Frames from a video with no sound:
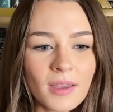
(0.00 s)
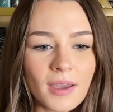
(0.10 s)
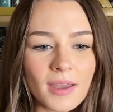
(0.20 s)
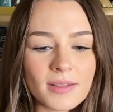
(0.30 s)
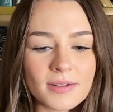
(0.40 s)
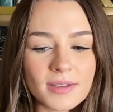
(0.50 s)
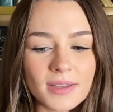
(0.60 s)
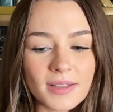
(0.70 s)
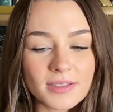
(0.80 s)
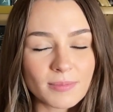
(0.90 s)
and he
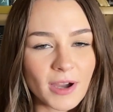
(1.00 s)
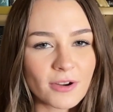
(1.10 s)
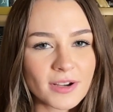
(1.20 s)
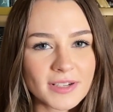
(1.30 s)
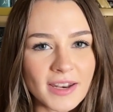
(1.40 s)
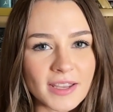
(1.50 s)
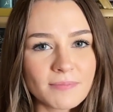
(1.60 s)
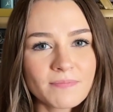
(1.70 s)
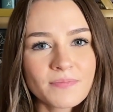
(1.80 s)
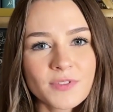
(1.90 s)
ends up hiring Teddy.
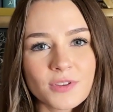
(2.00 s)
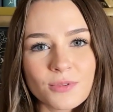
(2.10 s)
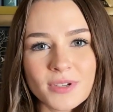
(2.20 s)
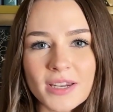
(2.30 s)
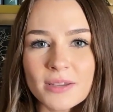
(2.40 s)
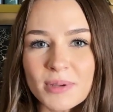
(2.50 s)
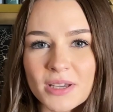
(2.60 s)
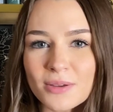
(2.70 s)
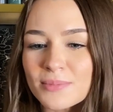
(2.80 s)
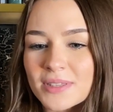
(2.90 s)
So Teddy
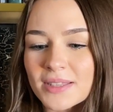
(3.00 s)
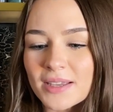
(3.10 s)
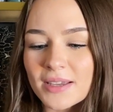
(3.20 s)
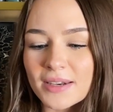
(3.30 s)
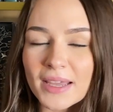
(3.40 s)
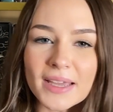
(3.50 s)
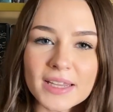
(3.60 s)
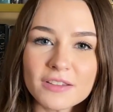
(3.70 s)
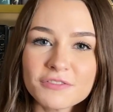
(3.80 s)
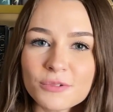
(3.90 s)
becomes the
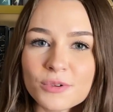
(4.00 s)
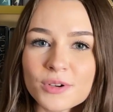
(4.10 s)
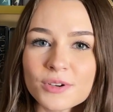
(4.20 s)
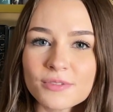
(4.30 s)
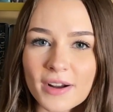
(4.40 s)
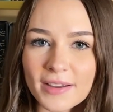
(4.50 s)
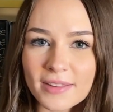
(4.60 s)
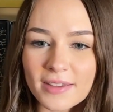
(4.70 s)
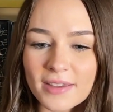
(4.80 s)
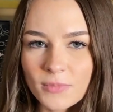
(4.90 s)
nanny for
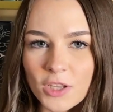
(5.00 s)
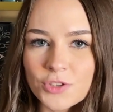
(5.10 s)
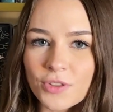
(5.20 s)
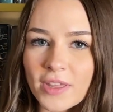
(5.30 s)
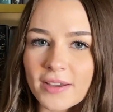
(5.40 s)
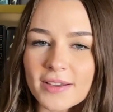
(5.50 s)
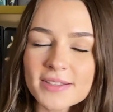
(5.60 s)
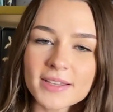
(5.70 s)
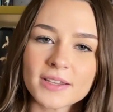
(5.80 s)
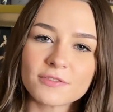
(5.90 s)
Riley so that Gus
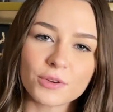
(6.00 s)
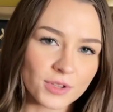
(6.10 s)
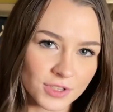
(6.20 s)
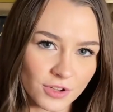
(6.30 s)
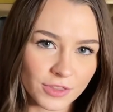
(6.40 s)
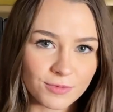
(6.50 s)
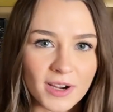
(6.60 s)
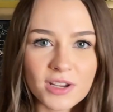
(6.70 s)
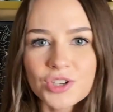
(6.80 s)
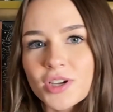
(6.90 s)
can focus on the
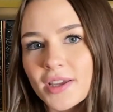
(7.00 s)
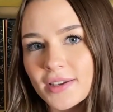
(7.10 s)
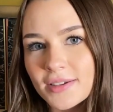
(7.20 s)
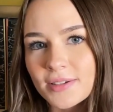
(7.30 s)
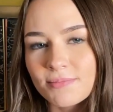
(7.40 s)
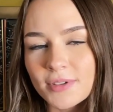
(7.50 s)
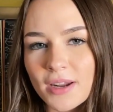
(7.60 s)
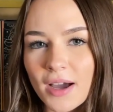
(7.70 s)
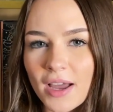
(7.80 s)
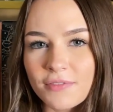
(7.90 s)
ranch and
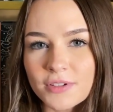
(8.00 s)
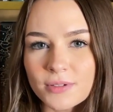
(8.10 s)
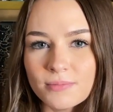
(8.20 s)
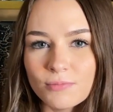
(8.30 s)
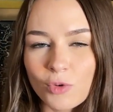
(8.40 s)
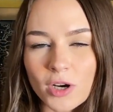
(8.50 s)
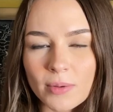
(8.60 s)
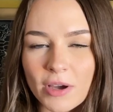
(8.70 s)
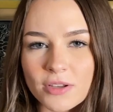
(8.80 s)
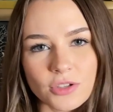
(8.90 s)
not have to worry
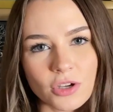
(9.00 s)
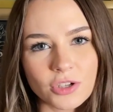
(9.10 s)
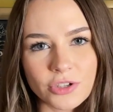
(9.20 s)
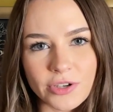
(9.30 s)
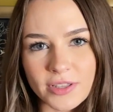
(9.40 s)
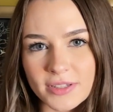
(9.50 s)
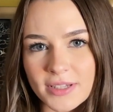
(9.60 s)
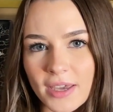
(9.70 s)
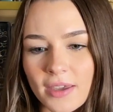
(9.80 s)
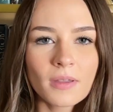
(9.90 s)
about his daughter during the
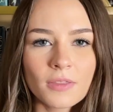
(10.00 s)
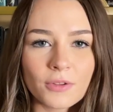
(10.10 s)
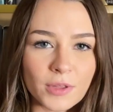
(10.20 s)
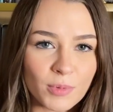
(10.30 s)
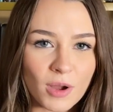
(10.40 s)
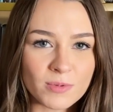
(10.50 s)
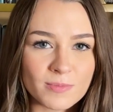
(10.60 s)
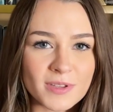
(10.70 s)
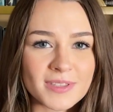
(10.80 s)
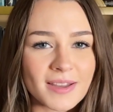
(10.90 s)
day. The only problem
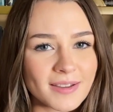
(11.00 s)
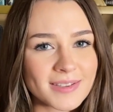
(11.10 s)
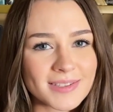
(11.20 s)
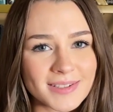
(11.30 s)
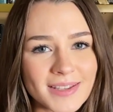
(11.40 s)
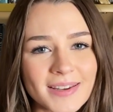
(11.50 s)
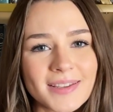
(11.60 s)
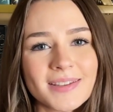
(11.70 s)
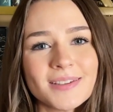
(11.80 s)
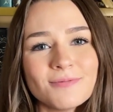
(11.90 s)
is that Gus and Teddy